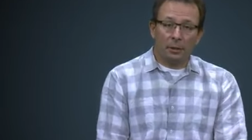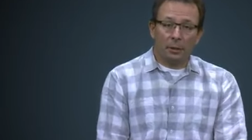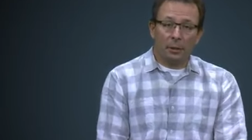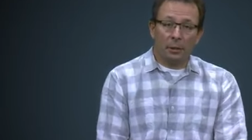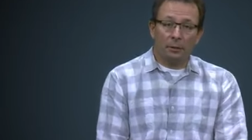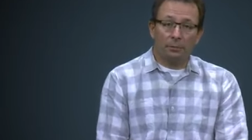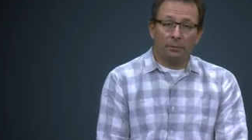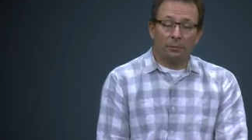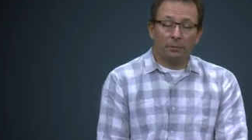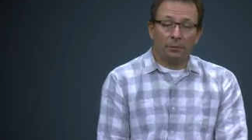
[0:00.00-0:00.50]

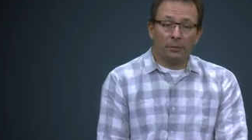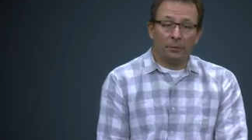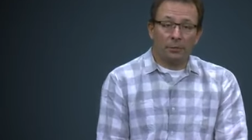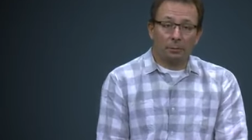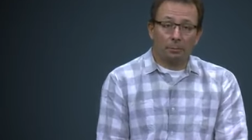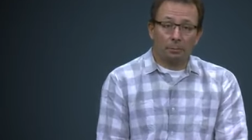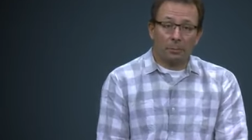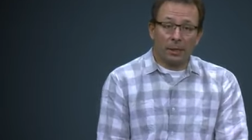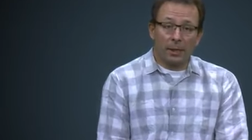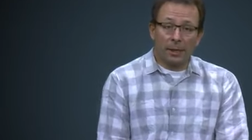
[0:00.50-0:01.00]
if the
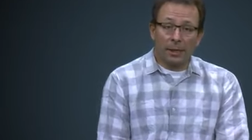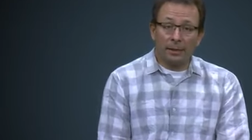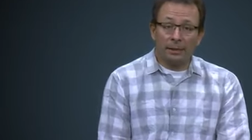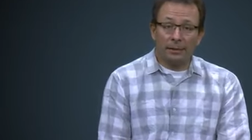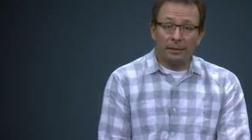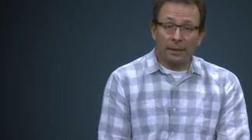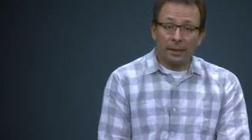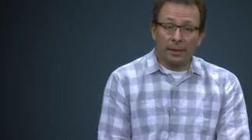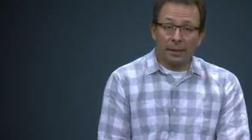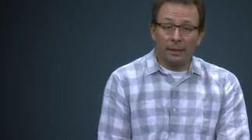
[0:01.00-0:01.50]
supply
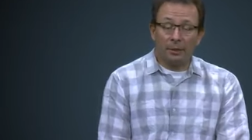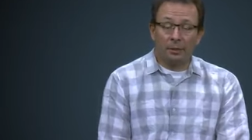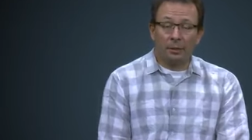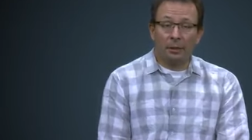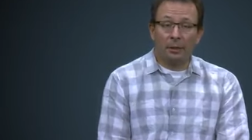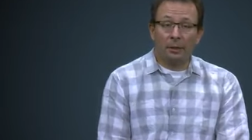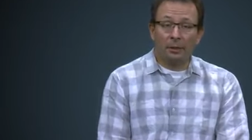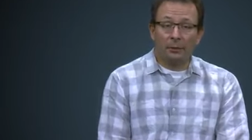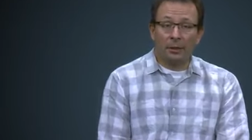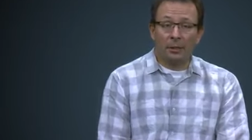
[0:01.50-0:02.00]
side
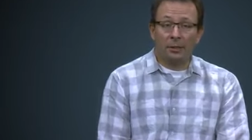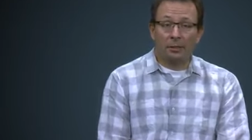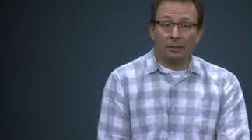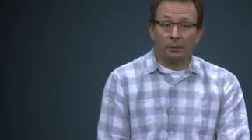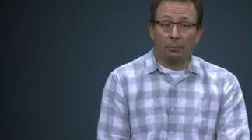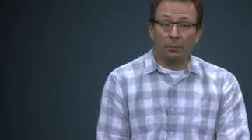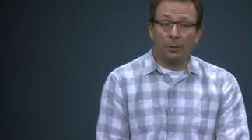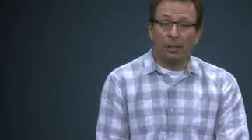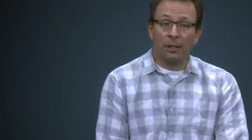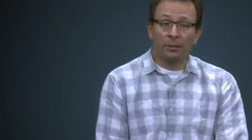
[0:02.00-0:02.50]
increases the
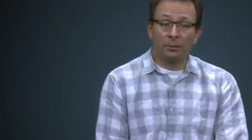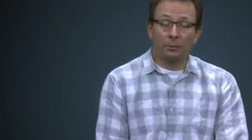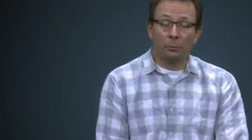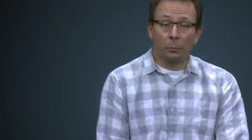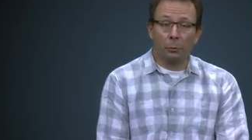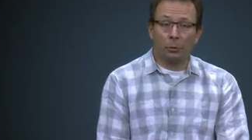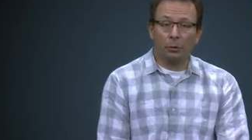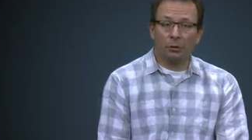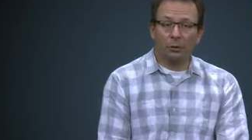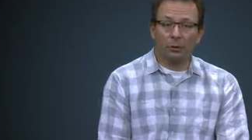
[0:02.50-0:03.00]
price of
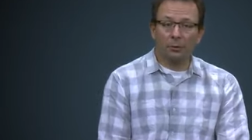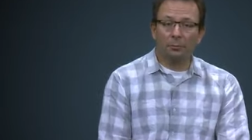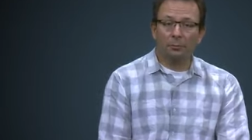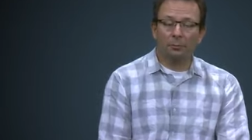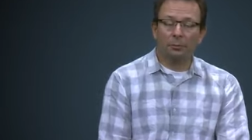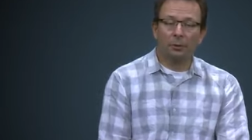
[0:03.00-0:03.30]
water,